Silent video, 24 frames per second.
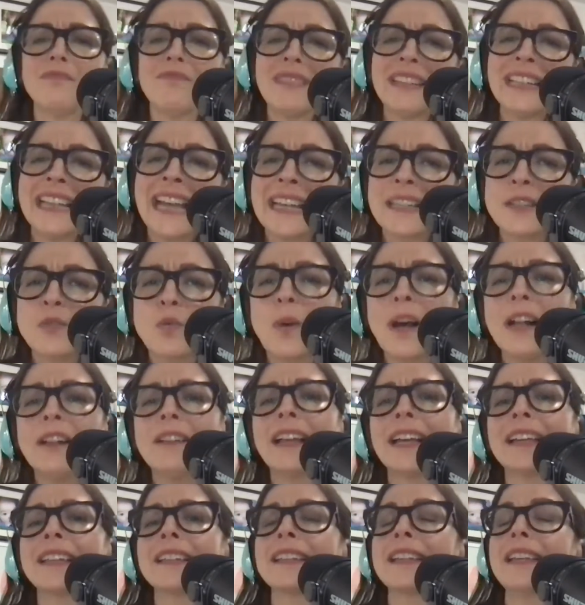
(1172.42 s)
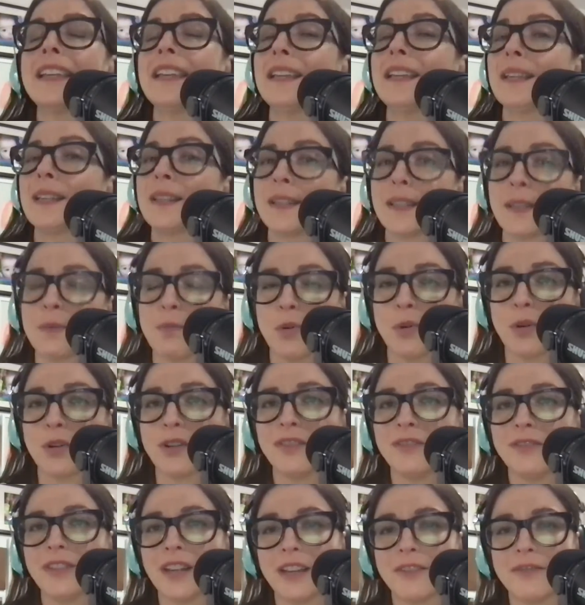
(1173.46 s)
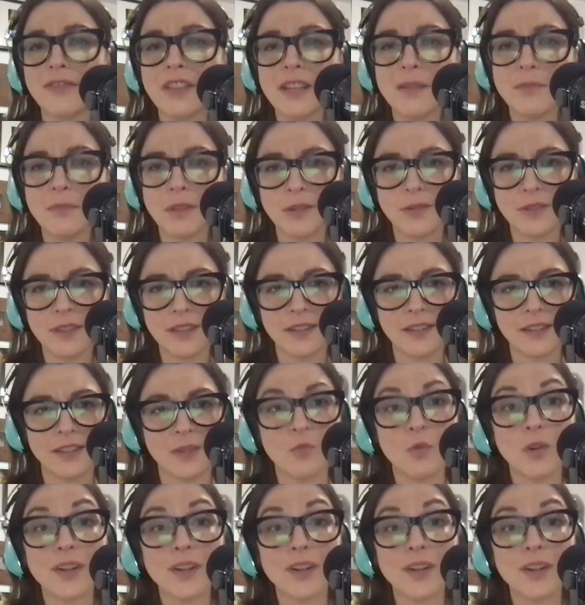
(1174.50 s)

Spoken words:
as well as supportive of the immune system,